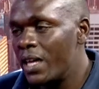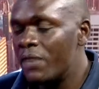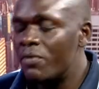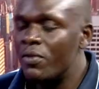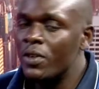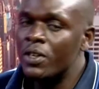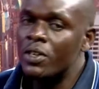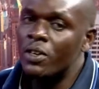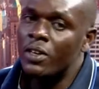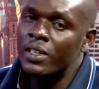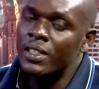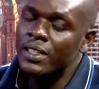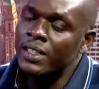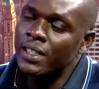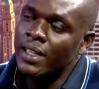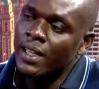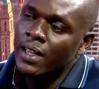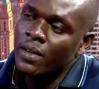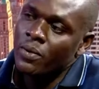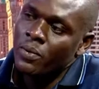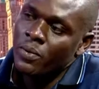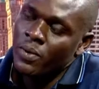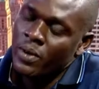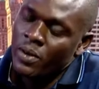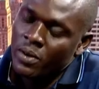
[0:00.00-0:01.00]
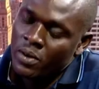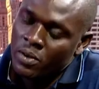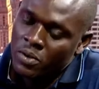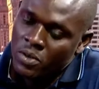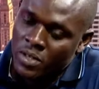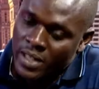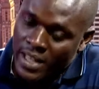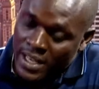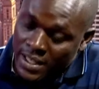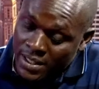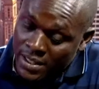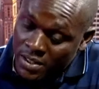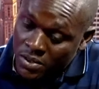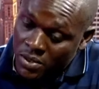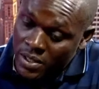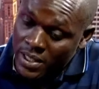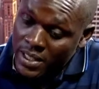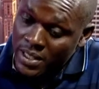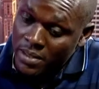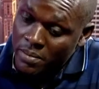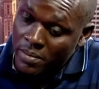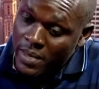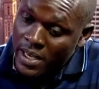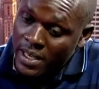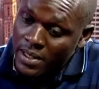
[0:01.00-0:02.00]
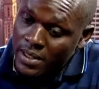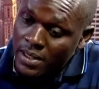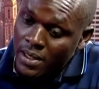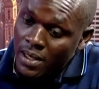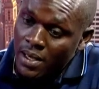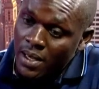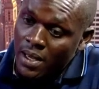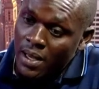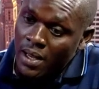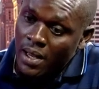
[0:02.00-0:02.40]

If we don't, there is treatment,